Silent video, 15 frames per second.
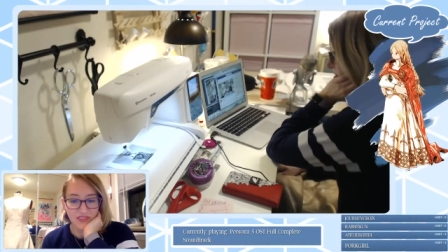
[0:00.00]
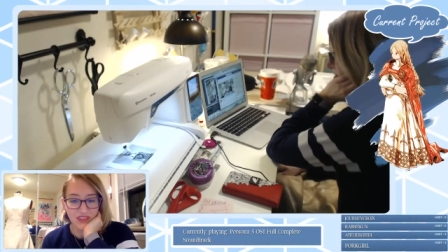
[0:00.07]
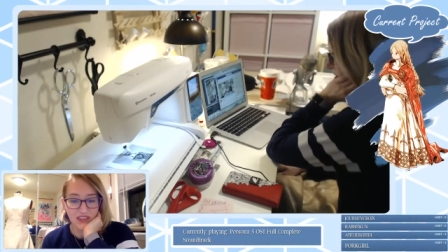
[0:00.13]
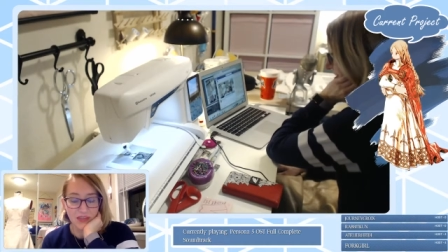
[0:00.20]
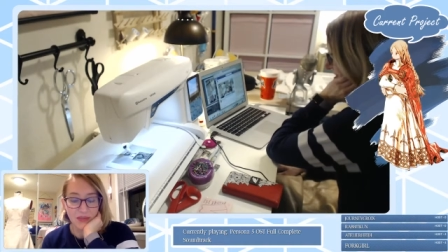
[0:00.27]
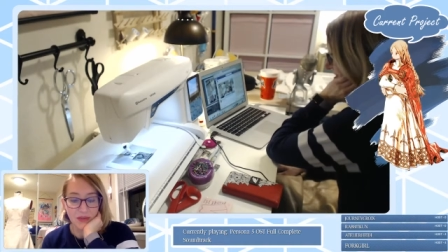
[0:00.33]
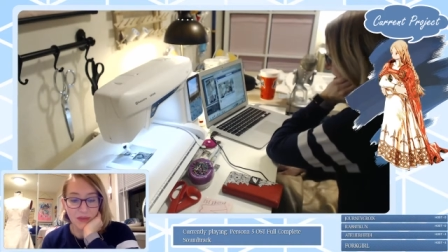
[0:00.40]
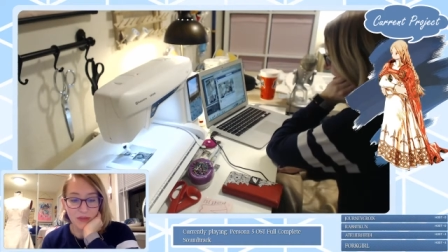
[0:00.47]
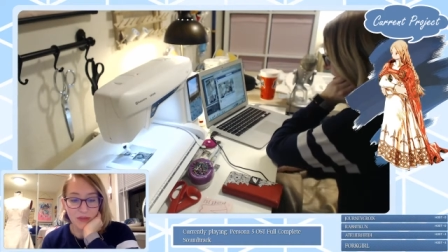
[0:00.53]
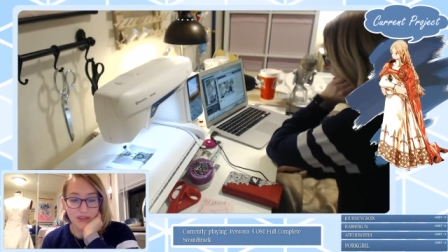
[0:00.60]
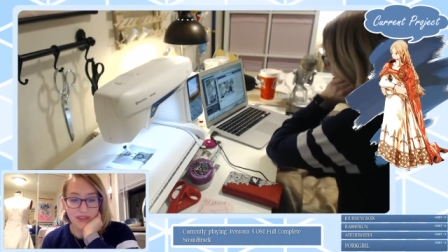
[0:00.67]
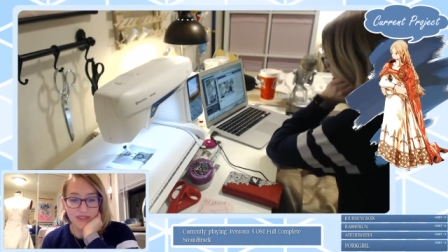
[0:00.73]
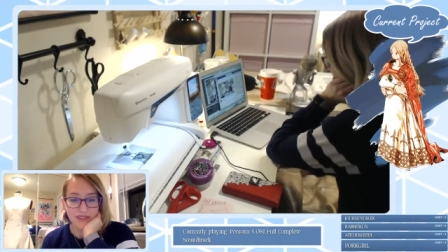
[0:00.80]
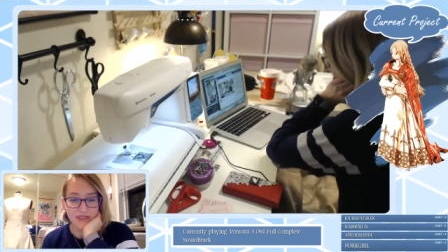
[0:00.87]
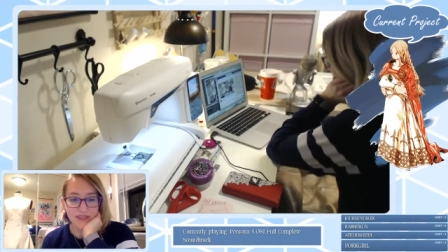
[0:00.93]
keep
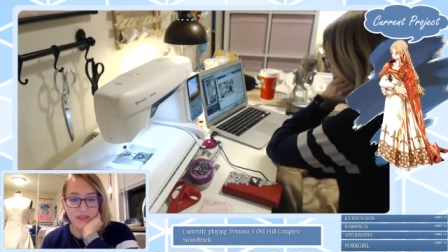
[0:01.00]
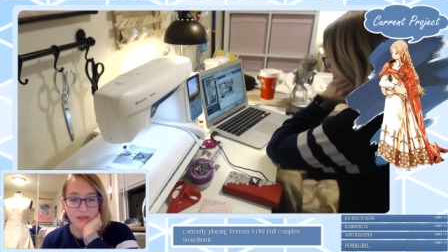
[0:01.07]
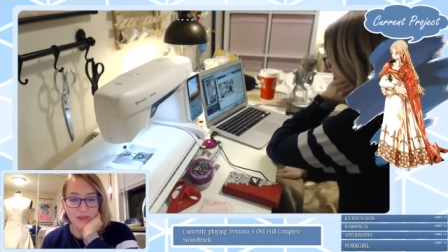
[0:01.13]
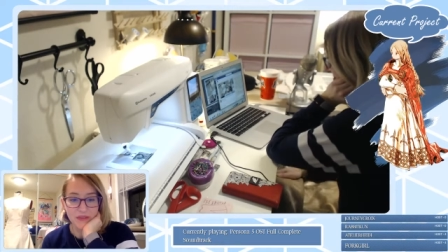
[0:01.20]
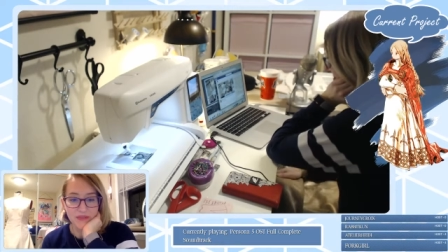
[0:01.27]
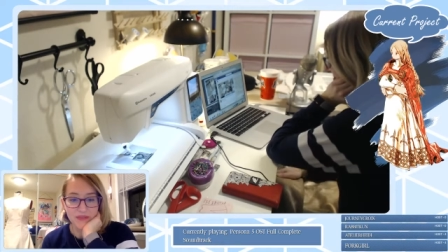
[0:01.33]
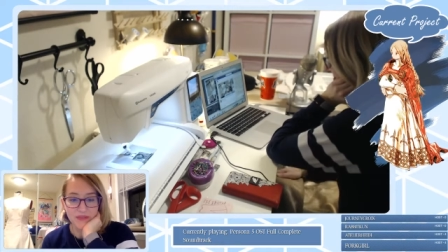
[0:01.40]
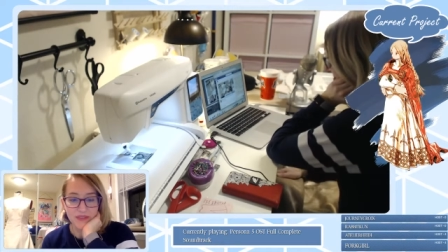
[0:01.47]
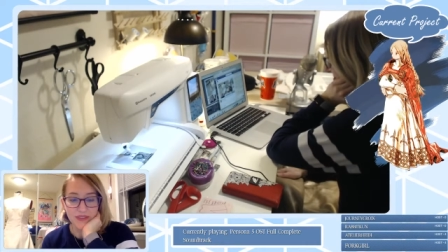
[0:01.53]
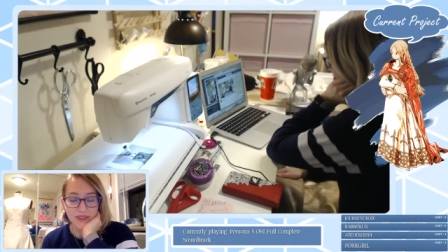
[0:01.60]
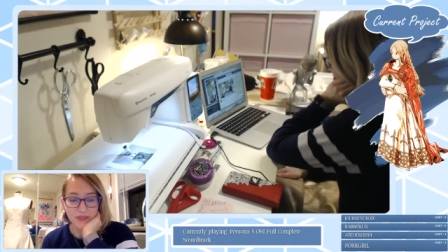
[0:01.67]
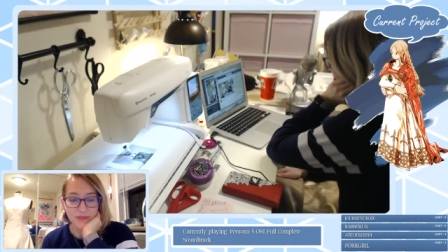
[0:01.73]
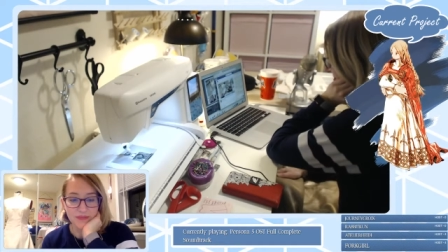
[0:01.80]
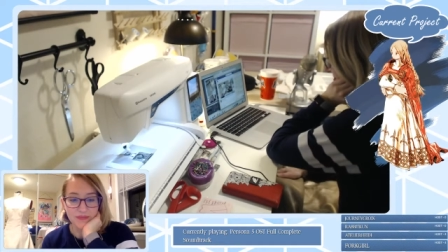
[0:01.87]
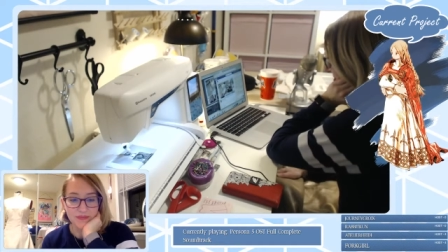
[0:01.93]
coming. So,
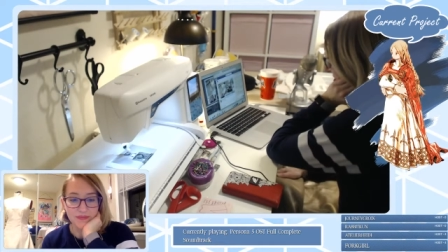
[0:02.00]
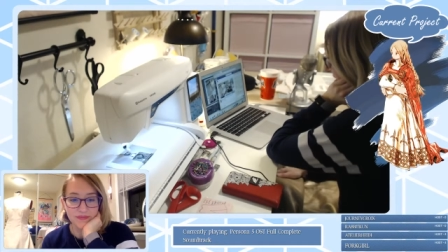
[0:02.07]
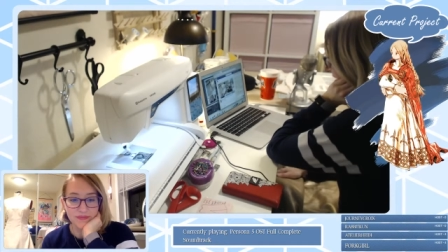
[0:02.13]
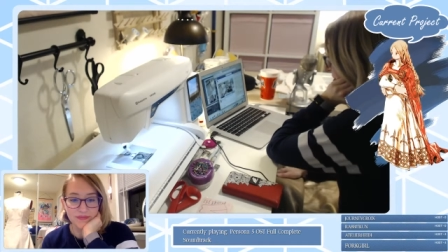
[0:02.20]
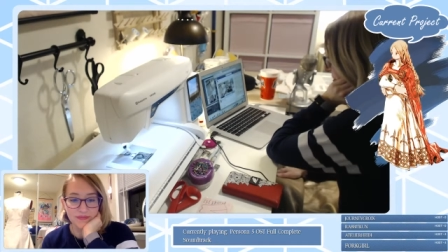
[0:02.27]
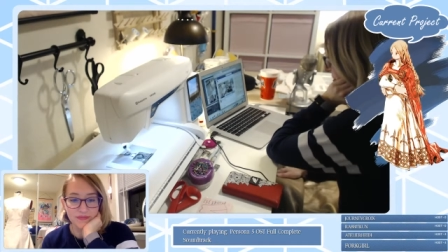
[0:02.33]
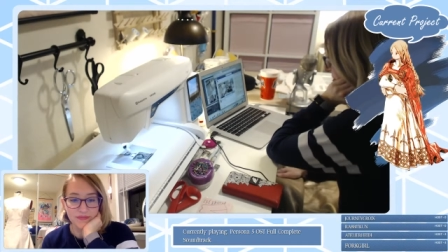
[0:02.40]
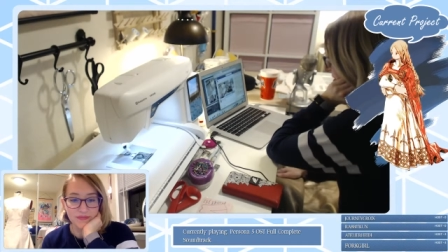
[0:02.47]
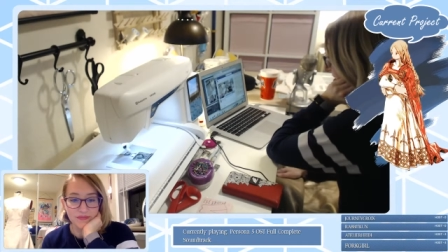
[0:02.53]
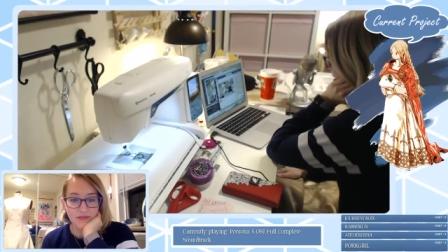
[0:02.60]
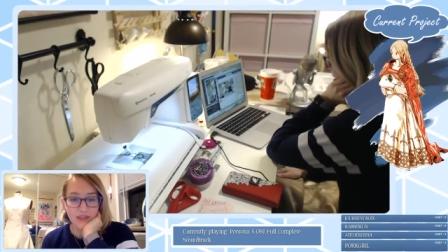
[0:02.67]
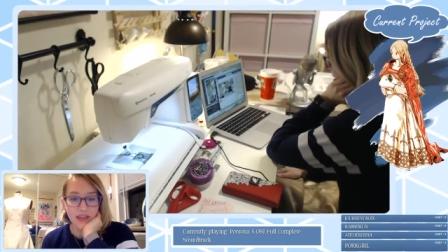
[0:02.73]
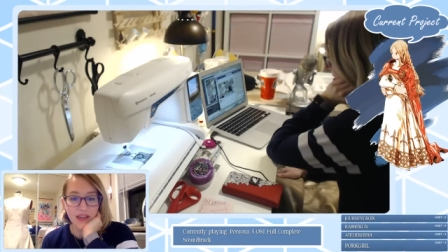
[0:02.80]
um, yay!